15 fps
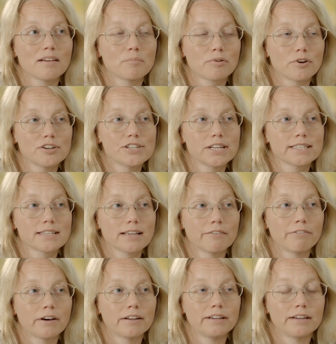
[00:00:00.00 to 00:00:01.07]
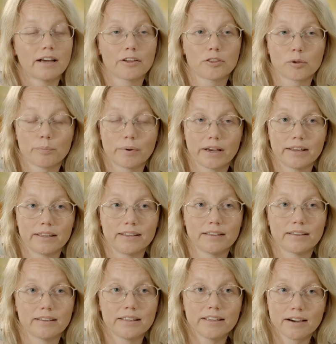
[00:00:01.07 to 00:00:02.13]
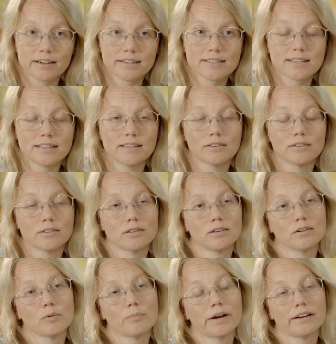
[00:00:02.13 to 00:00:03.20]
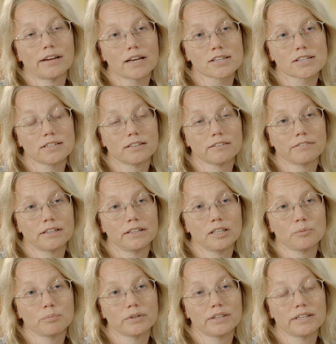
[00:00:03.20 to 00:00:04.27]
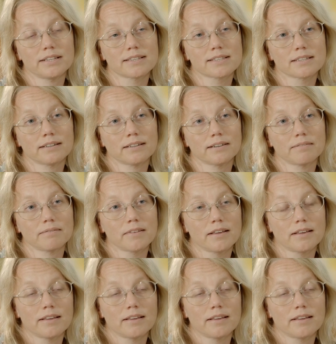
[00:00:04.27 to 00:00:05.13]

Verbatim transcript: projects funded either by ERC or, or by national funding bodies uh,